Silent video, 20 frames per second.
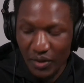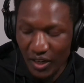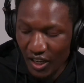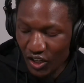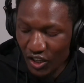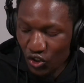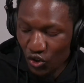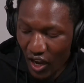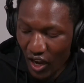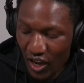
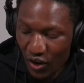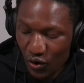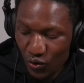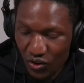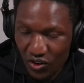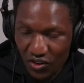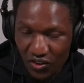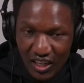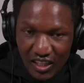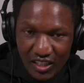So I could
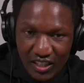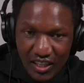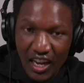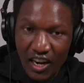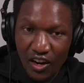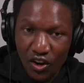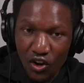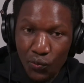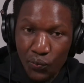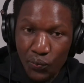write a
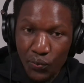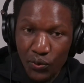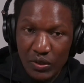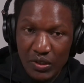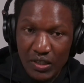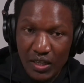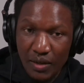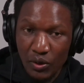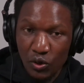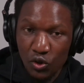long post
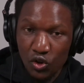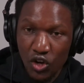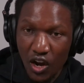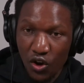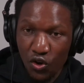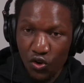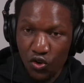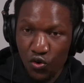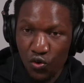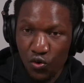about how
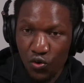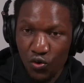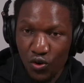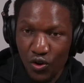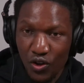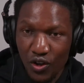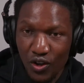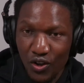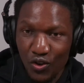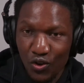
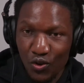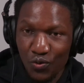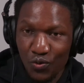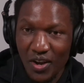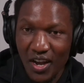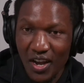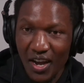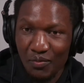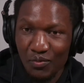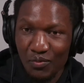you've
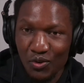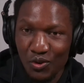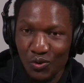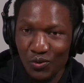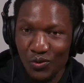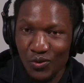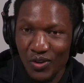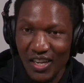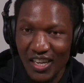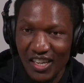come to
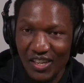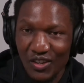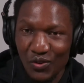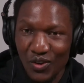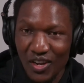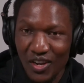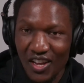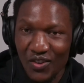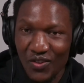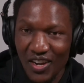get where
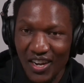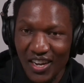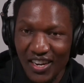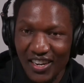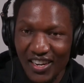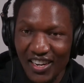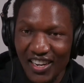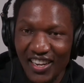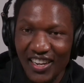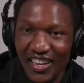you are.
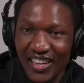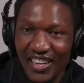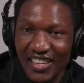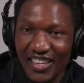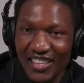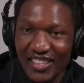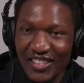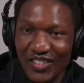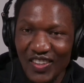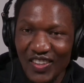
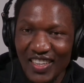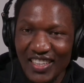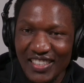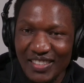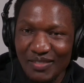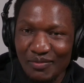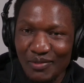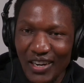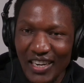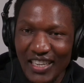So it's
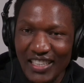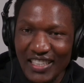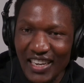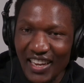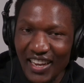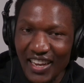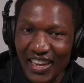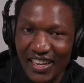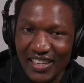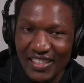more or less like
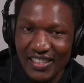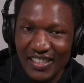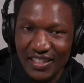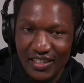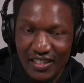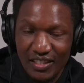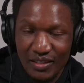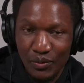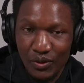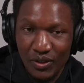I can take
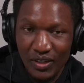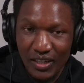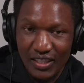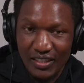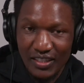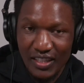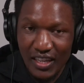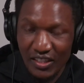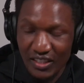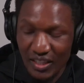this podcast
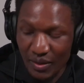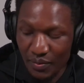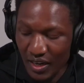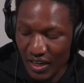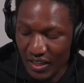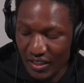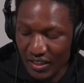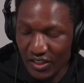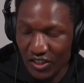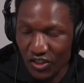and
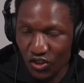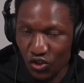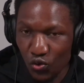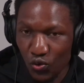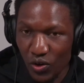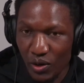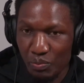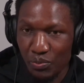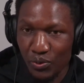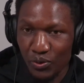summarize it into
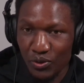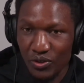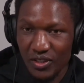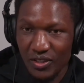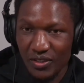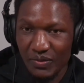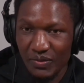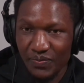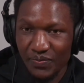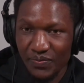one post.
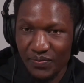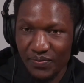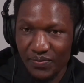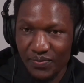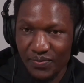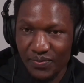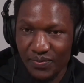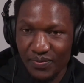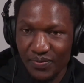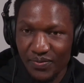
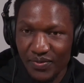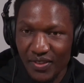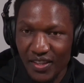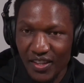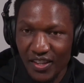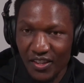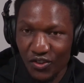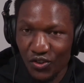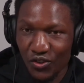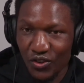
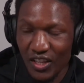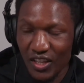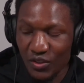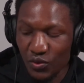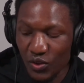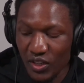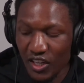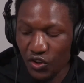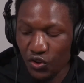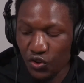So that's
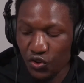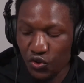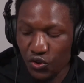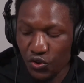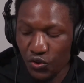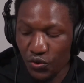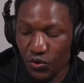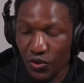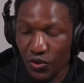what I used to do.